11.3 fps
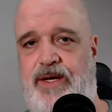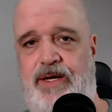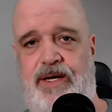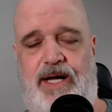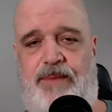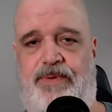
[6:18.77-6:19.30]

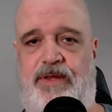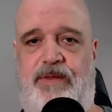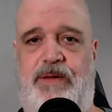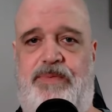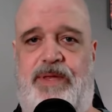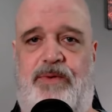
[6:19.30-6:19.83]
couple of the
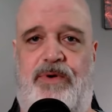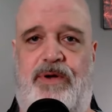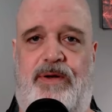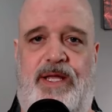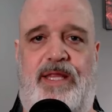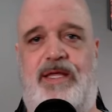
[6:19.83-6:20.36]
people that were
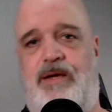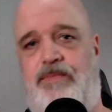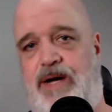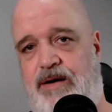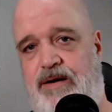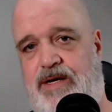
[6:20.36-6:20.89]
in the
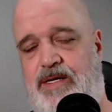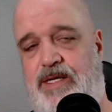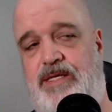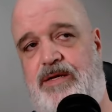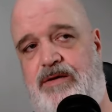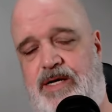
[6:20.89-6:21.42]

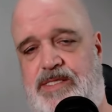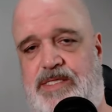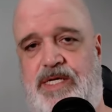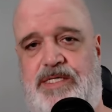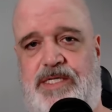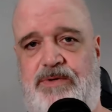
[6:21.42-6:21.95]
United
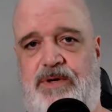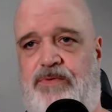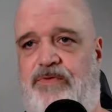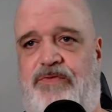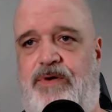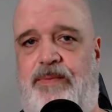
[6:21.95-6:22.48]
States doing it were
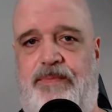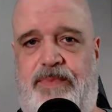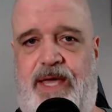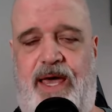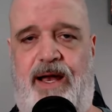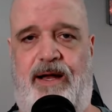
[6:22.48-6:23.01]
from
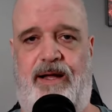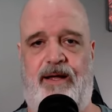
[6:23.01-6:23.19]
Canada.